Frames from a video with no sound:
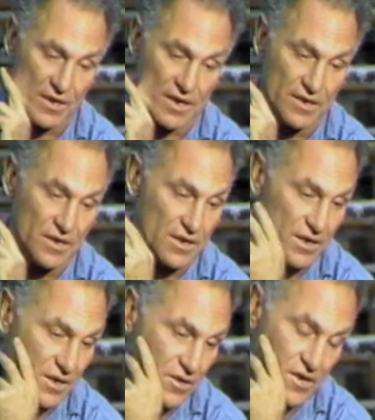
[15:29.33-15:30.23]
And,
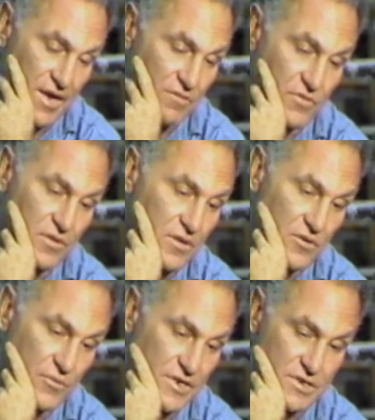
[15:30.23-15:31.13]
you know, I have no
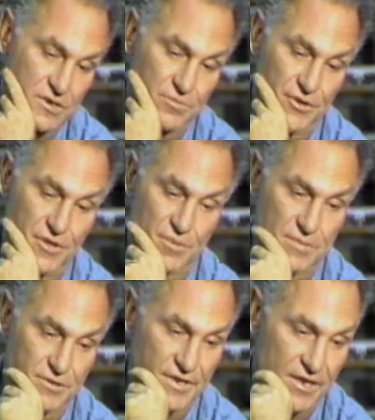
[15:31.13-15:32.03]
reason to put the
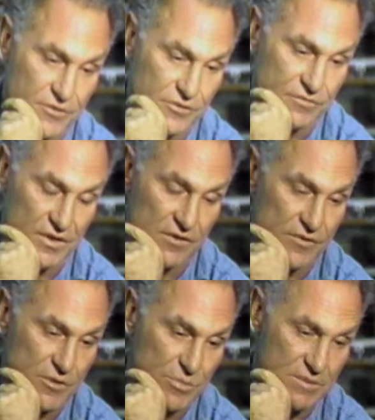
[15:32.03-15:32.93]
people down who are involved
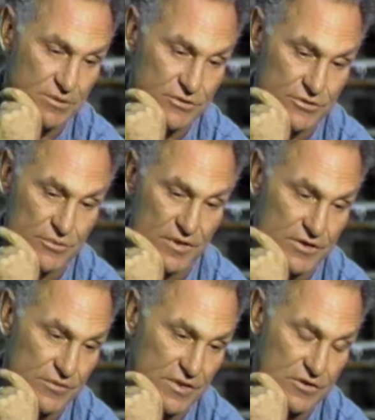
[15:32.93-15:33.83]
with it. People do what they
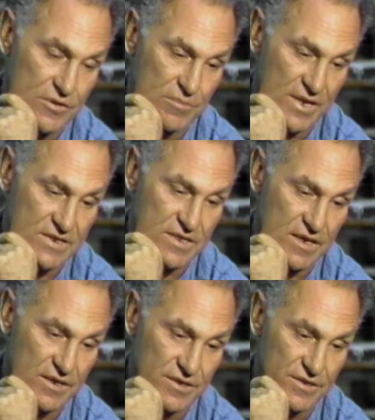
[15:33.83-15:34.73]
do, and they do the best
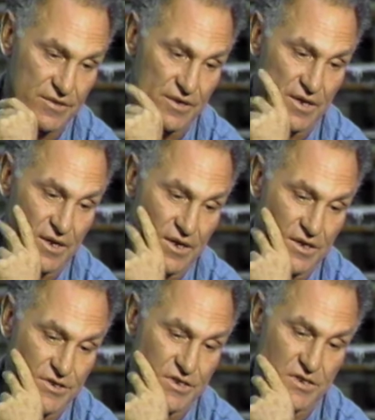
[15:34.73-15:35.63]
they can do.
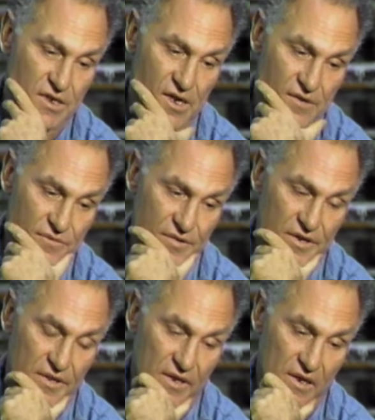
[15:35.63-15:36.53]
It's just that I
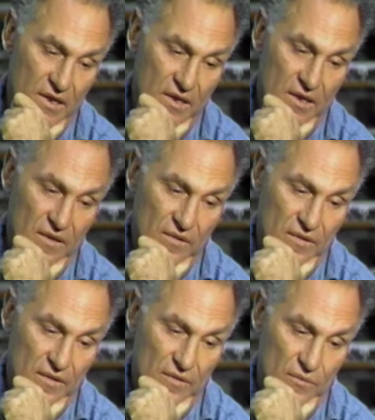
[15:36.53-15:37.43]
find that
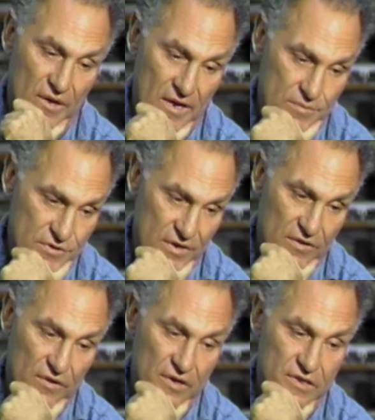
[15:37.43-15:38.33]
when abstract
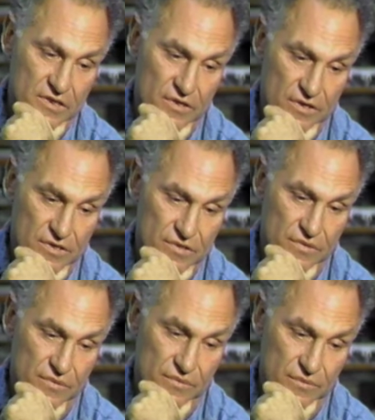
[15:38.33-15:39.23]
art starts
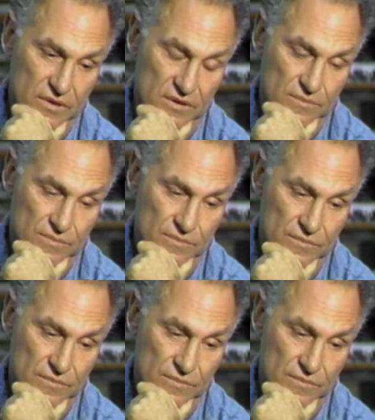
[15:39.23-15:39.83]
to um,